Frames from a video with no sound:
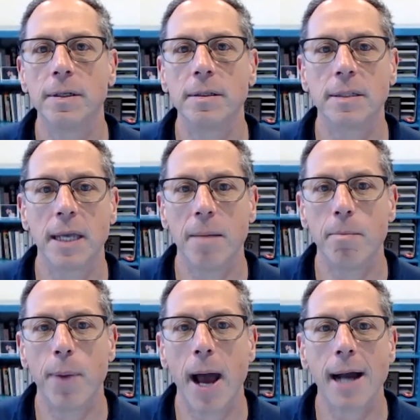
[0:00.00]
is
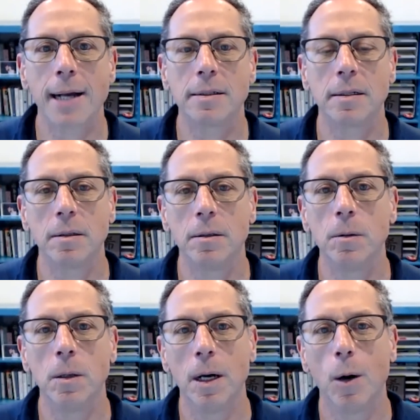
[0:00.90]
get back
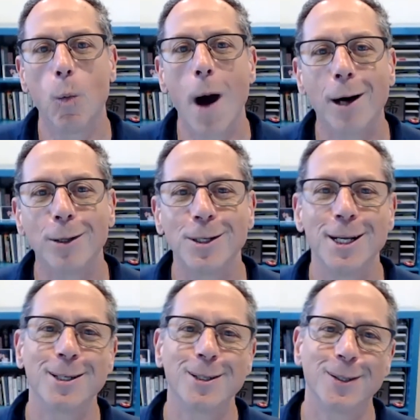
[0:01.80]
to
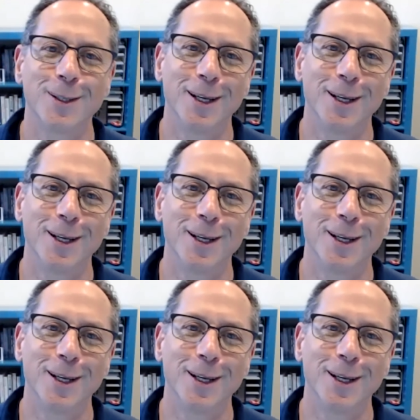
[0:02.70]
wildness